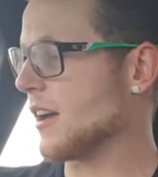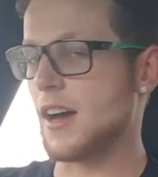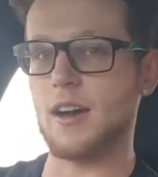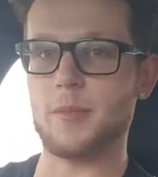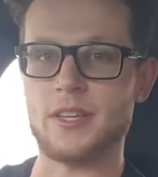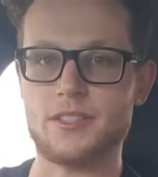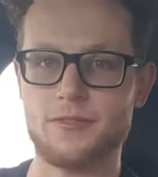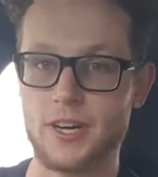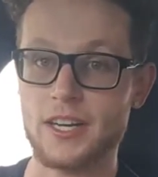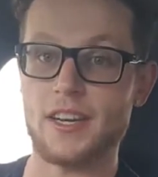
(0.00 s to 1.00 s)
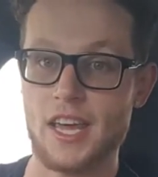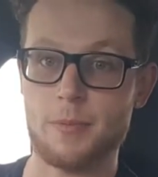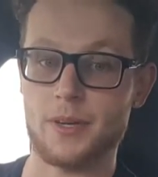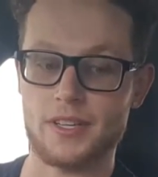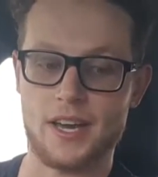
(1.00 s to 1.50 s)
Um, it's fucking
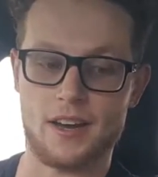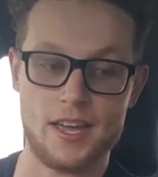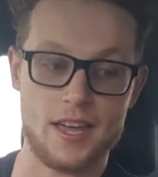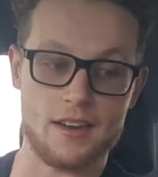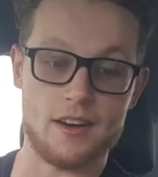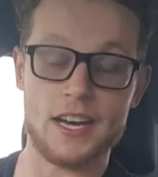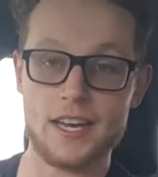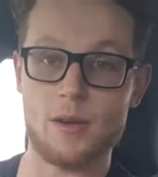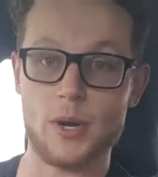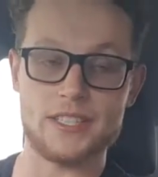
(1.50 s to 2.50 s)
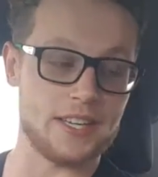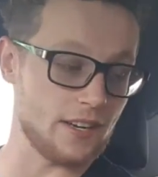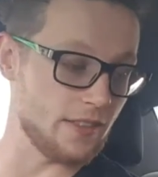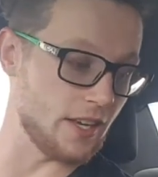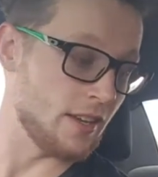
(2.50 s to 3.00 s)
epic now, and I can't wait to
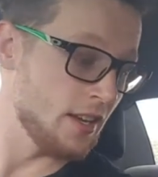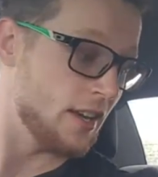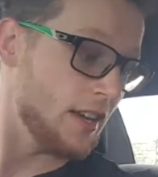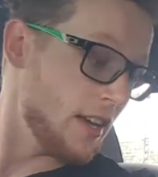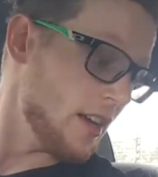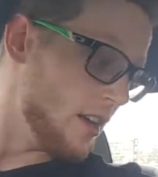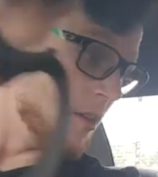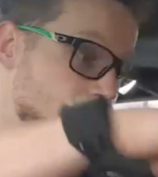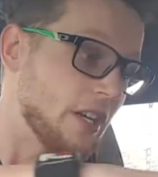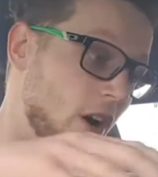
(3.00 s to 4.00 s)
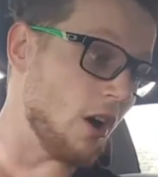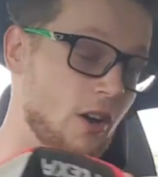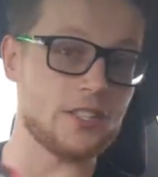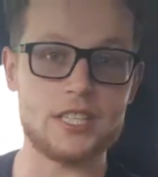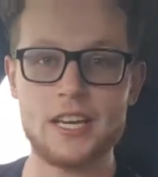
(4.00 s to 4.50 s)
get in there
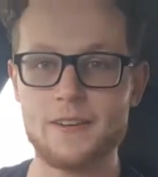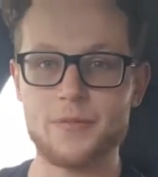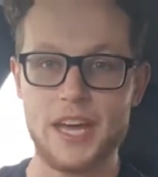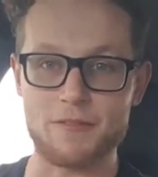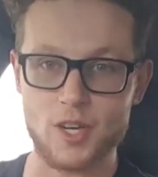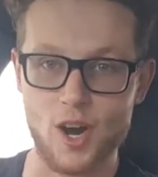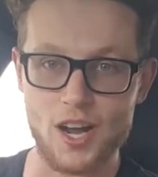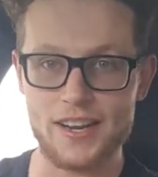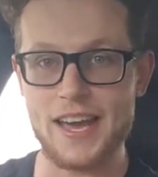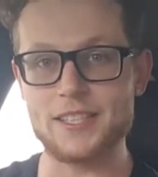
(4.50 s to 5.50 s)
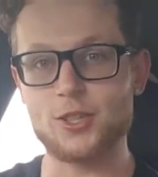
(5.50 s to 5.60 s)
because they've got a